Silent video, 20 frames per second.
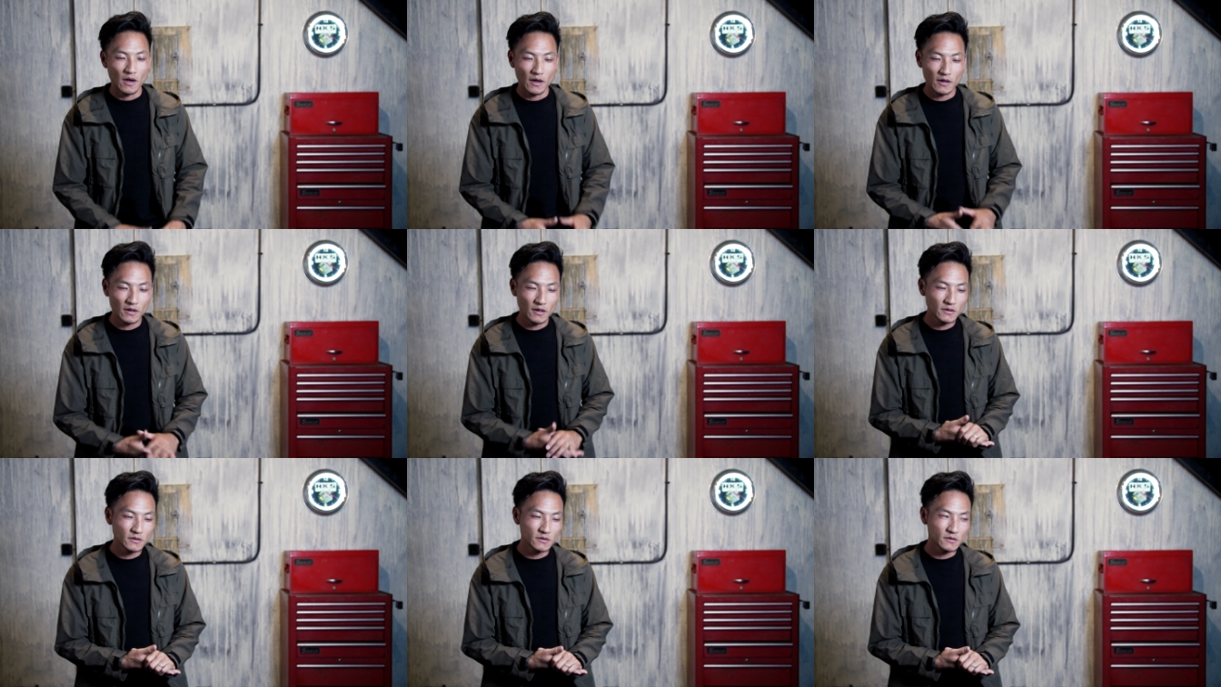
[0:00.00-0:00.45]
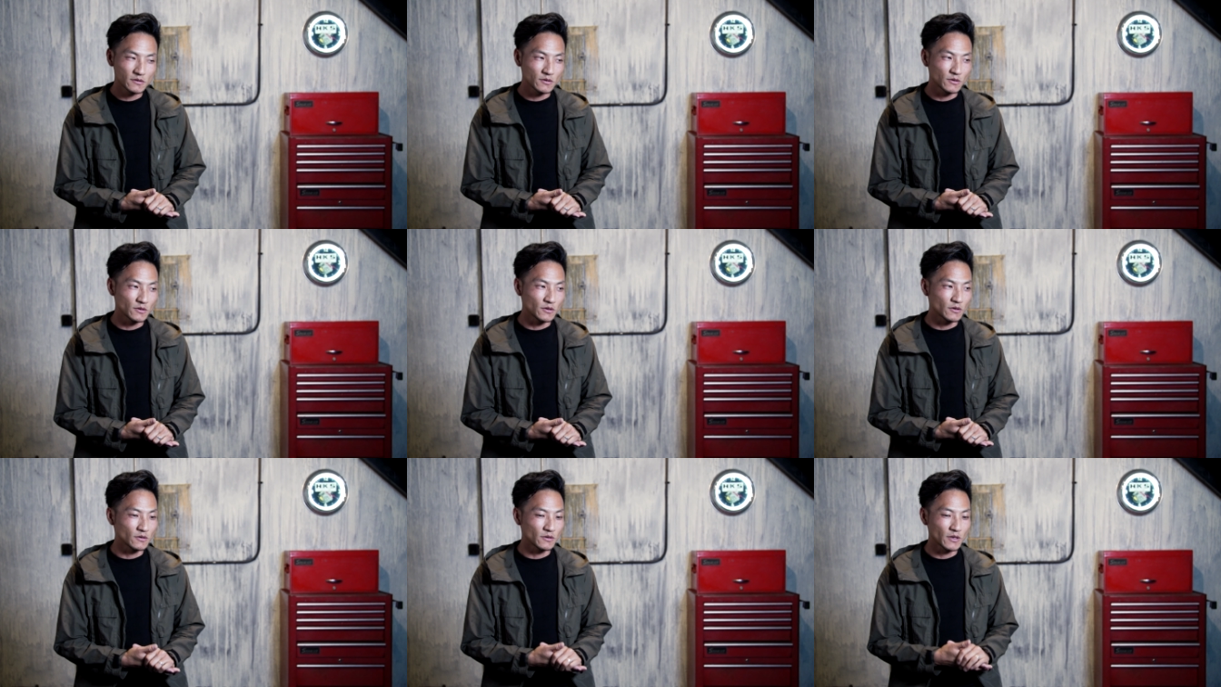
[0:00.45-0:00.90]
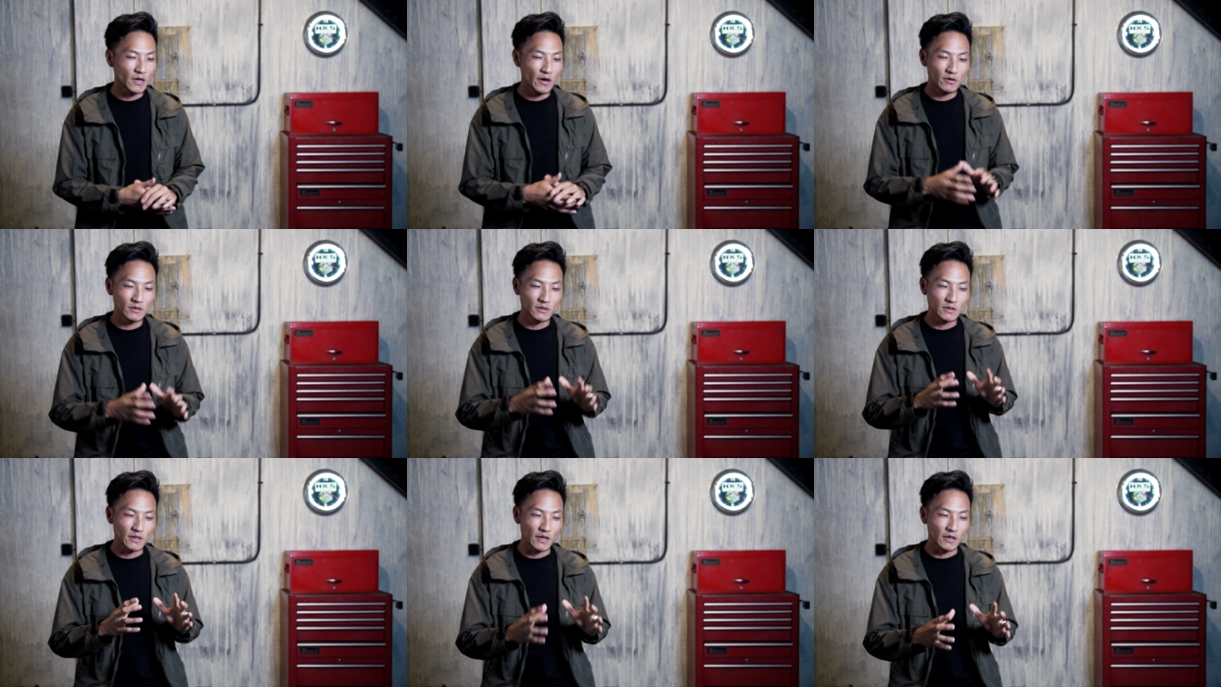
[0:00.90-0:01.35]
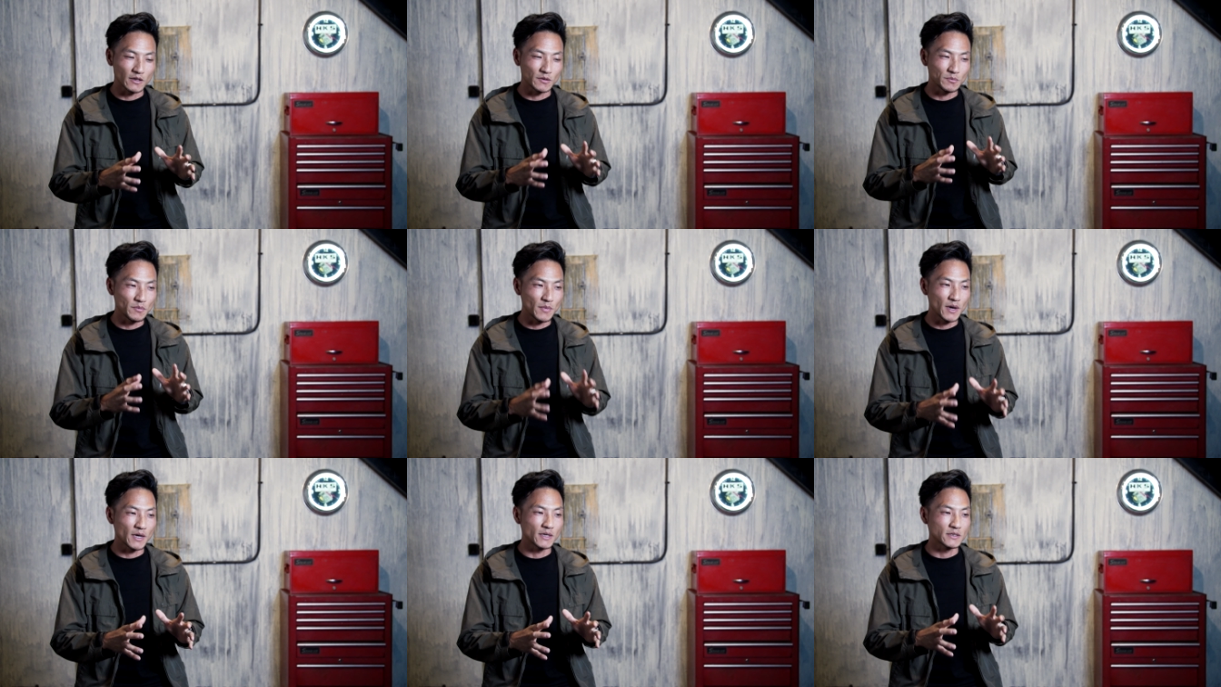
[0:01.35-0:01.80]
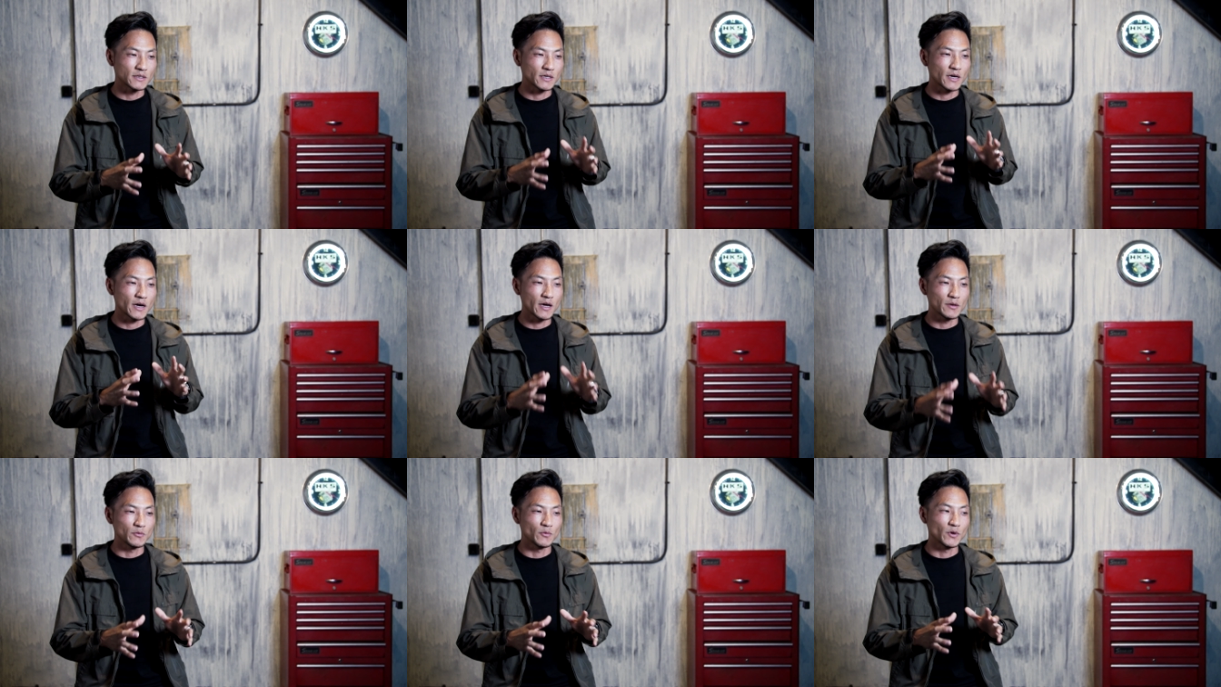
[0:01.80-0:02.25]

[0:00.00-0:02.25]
I guess that was like my time